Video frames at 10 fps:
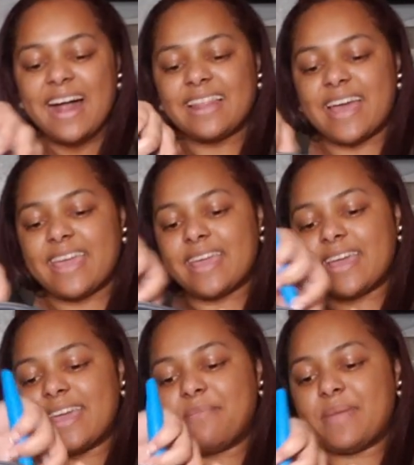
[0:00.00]
like,
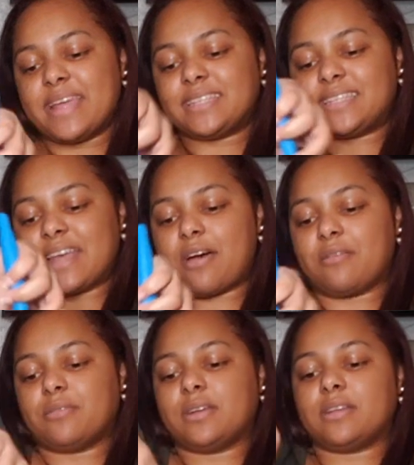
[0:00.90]
it may
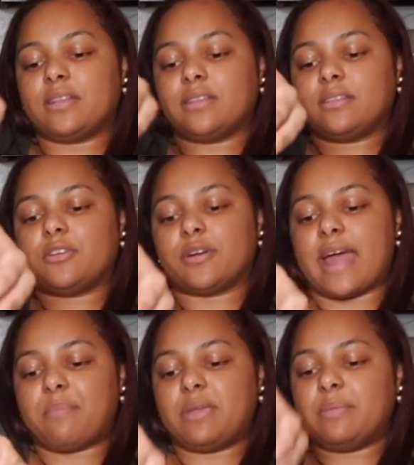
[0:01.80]
sound
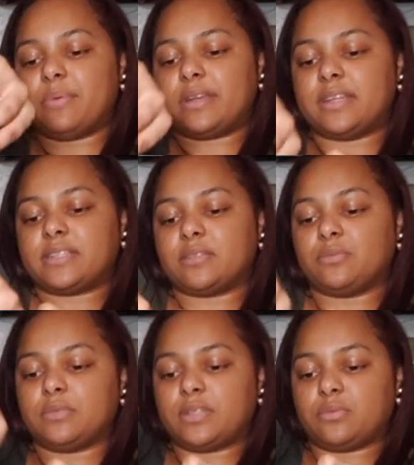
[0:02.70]
crappy, but it's
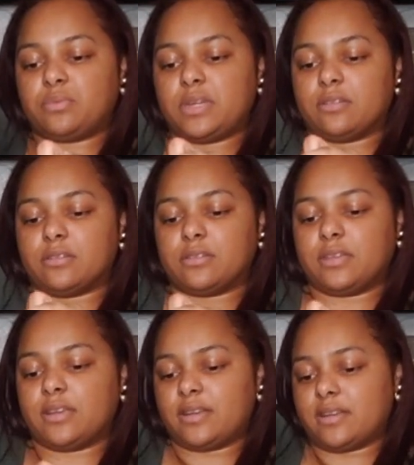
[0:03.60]
real,
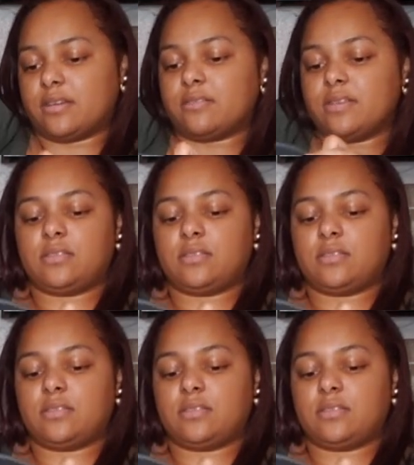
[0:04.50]
you know?